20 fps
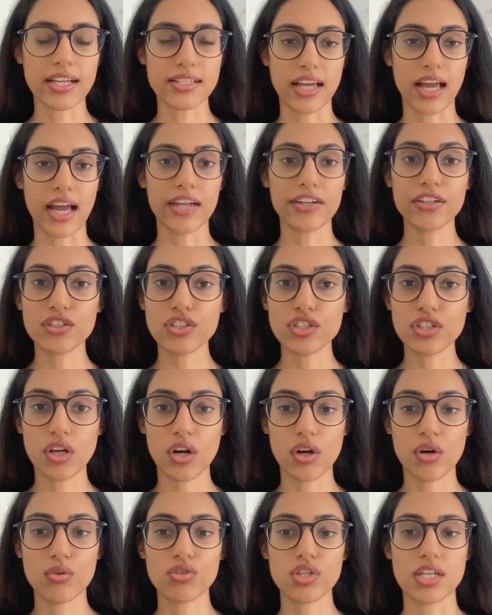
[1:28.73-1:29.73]
as an energy
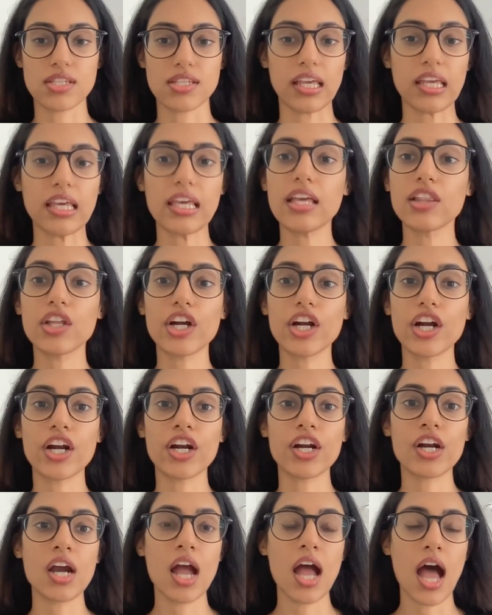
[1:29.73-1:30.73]
coach, as a
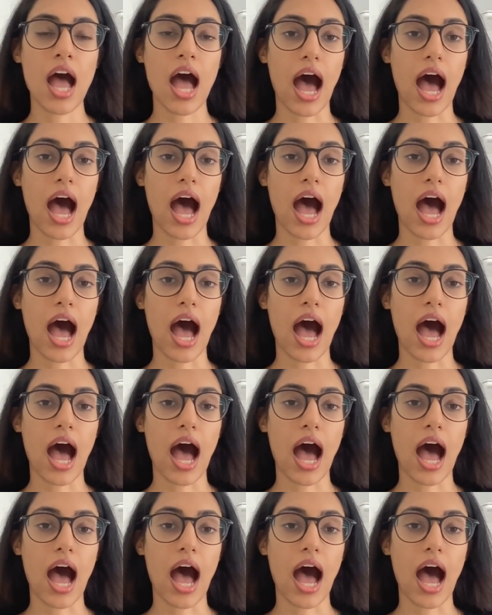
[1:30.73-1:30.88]
healer,